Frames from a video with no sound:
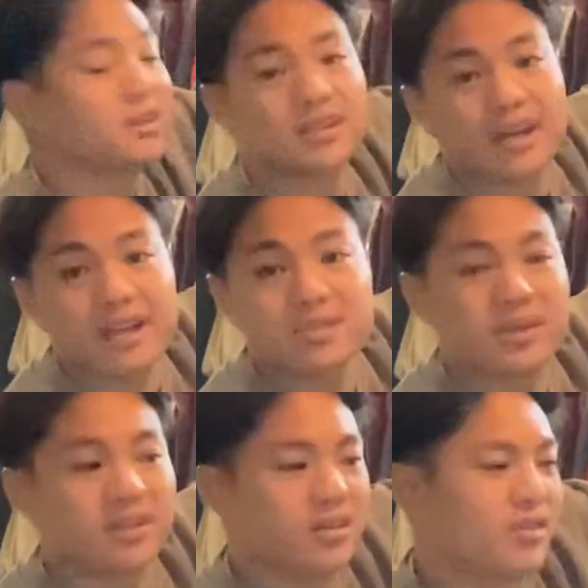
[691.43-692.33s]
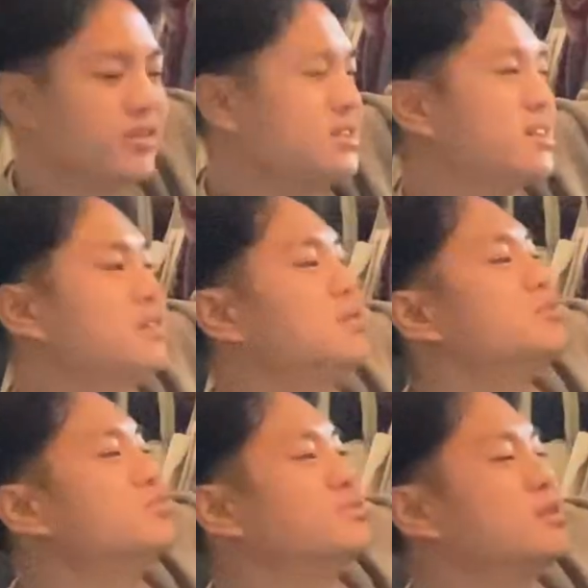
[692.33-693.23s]
had to spend the dough for this. I think this
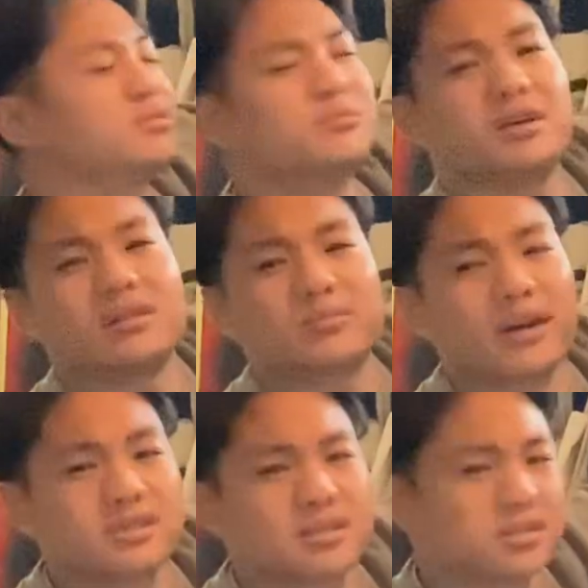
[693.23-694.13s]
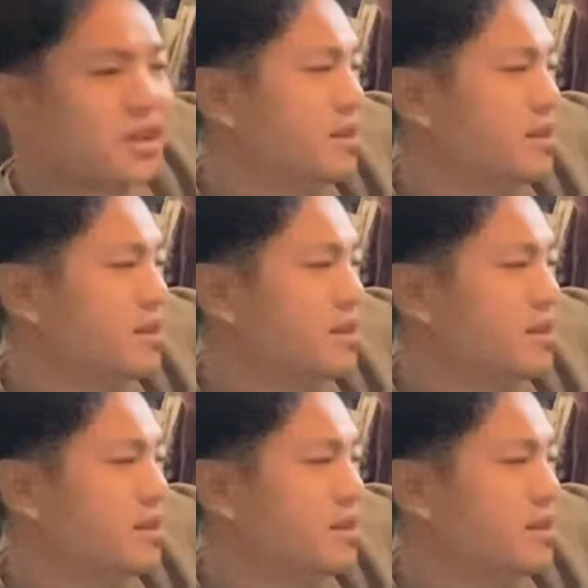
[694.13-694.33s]
one was a little bit on the pricier side.